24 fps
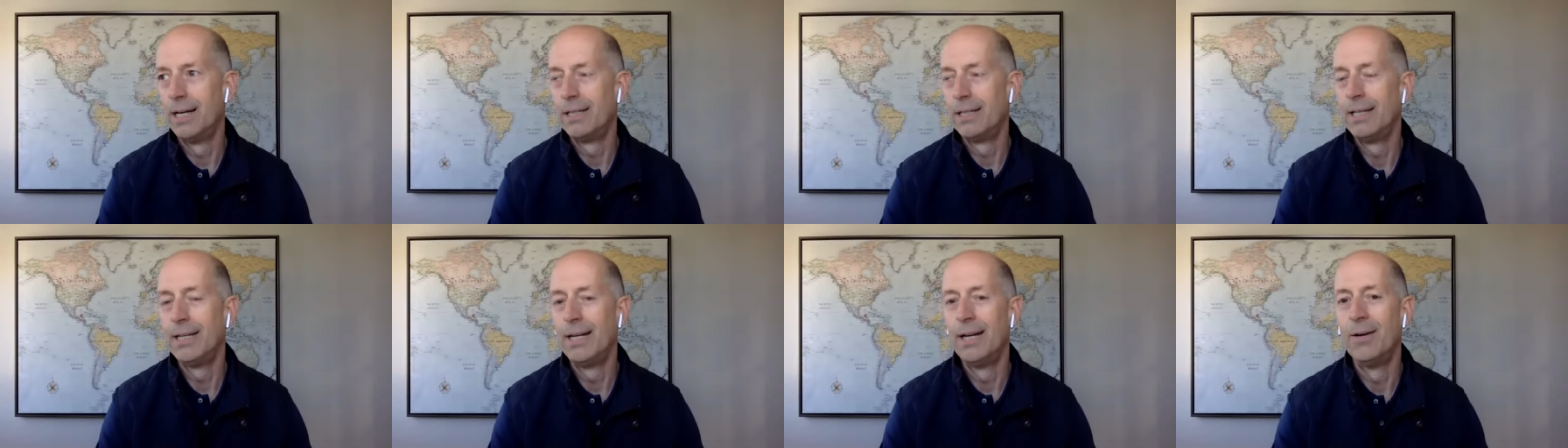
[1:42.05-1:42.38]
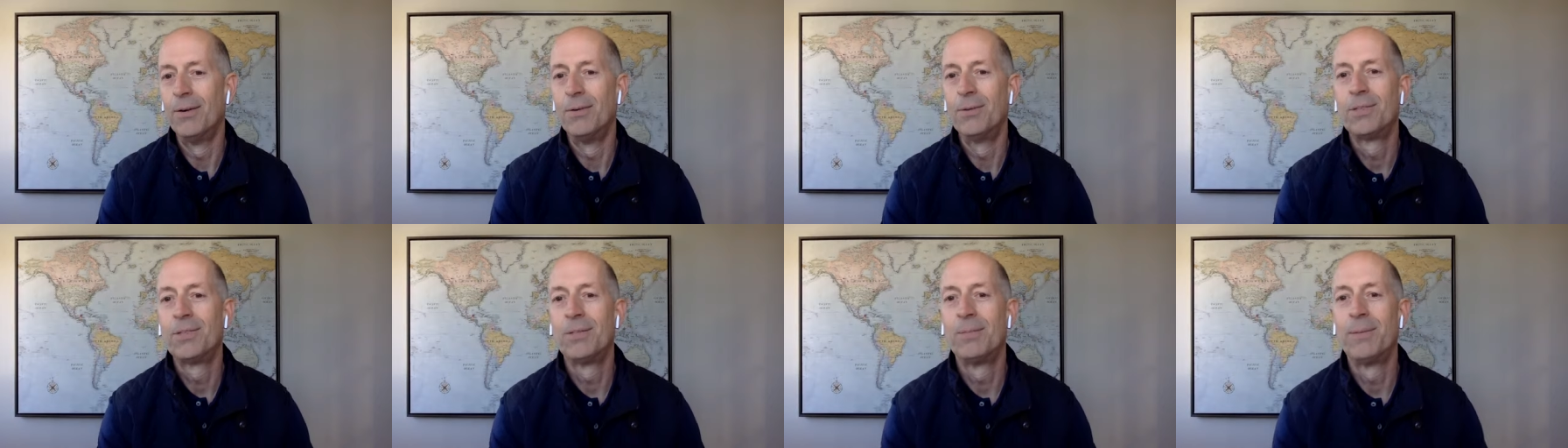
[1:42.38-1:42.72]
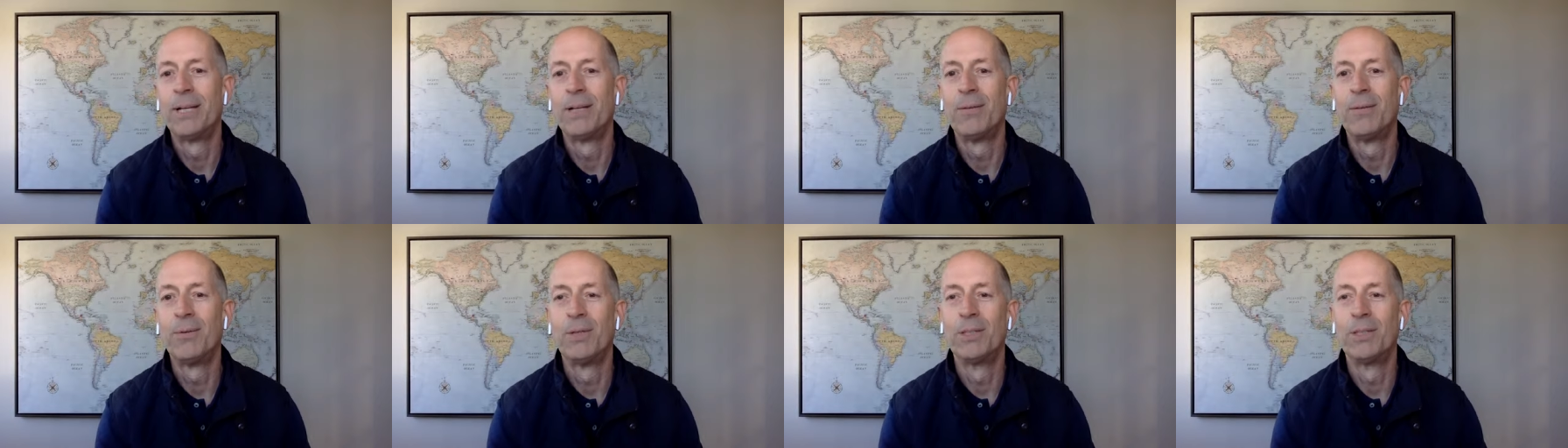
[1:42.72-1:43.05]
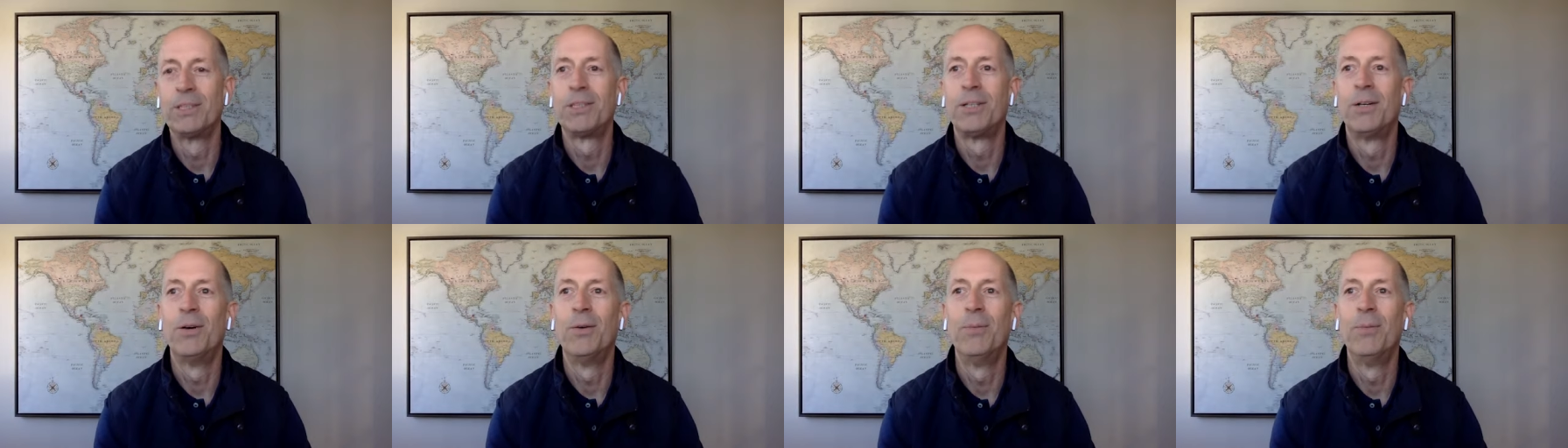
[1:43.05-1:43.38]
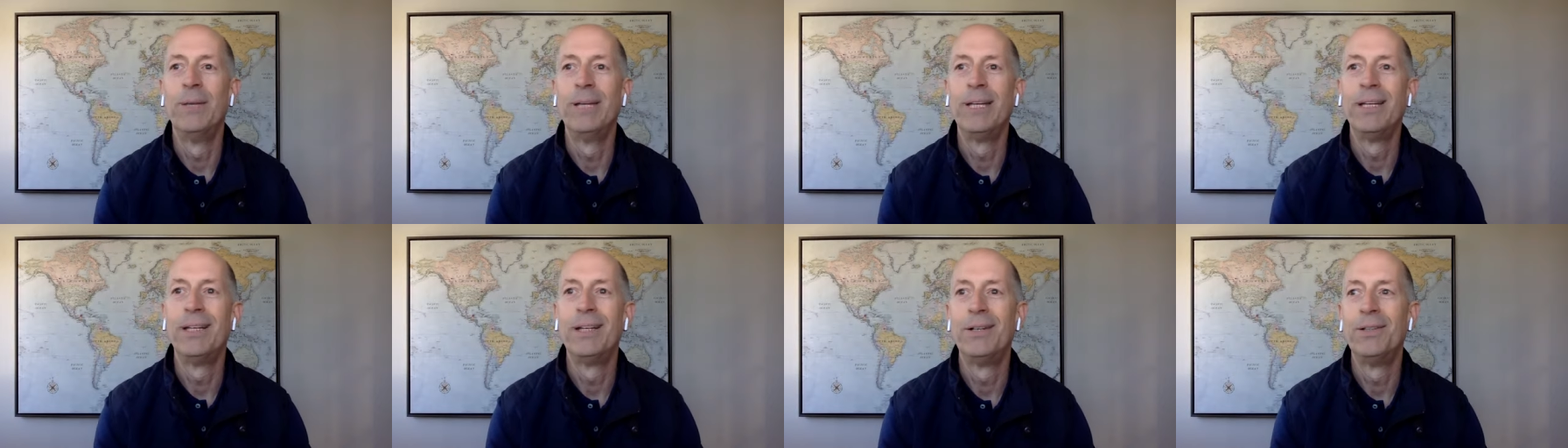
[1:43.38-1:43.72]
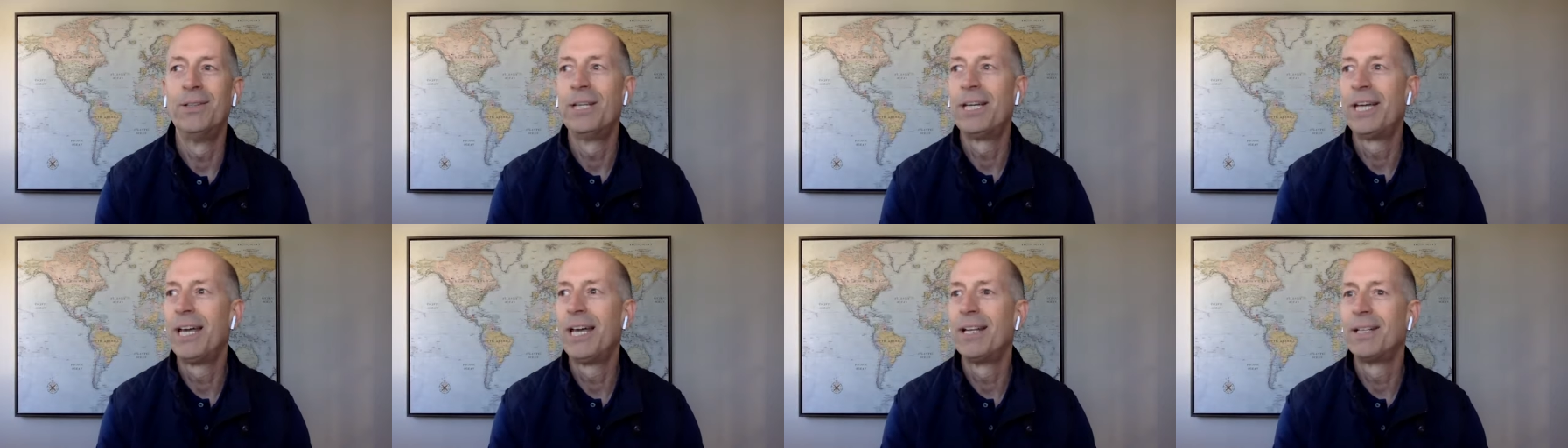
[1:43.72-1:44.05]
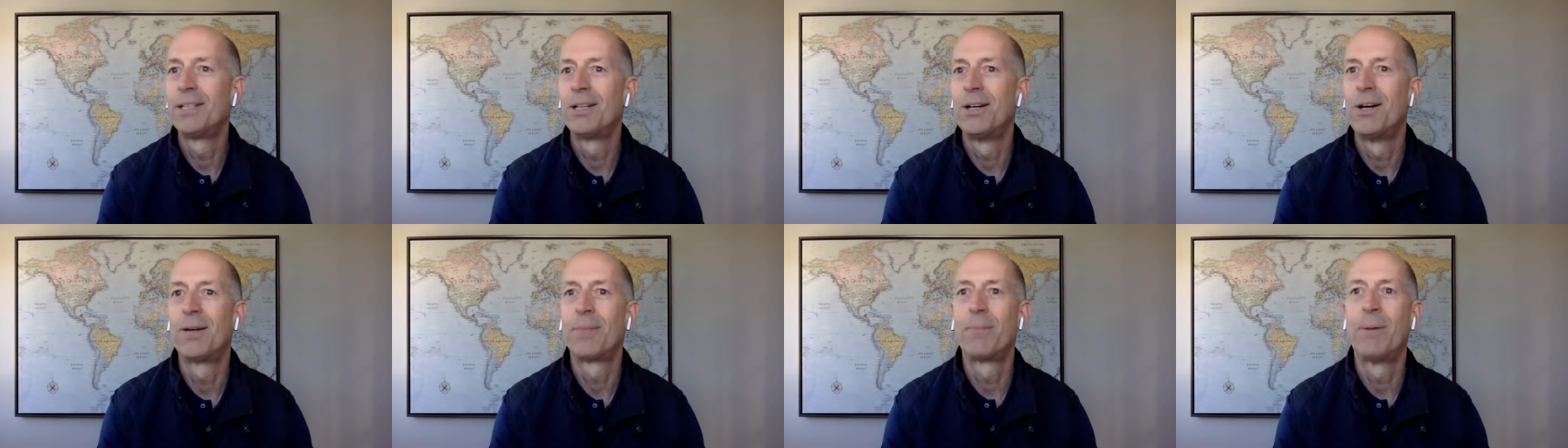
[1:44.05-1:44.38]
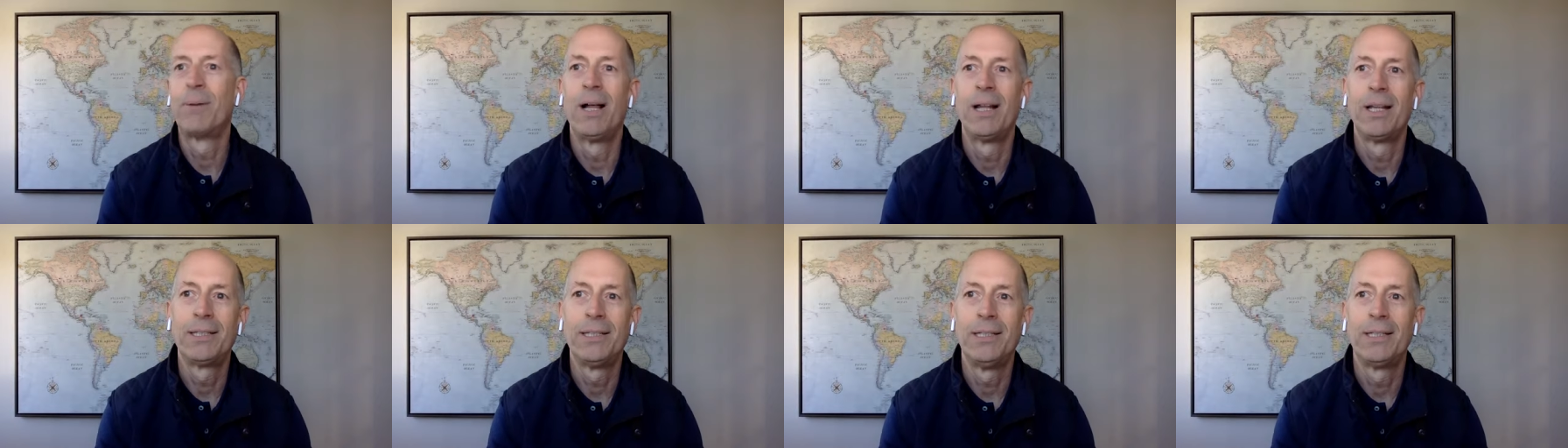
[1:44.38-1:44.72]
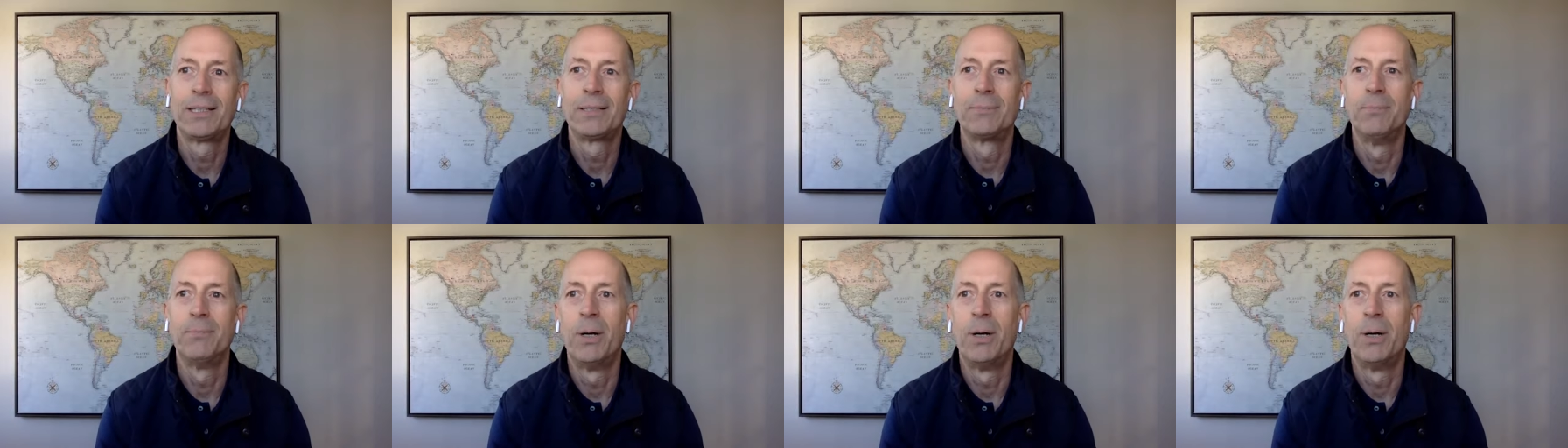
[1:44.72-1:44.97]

you know, somebody once told me, you know, you can't talk politics,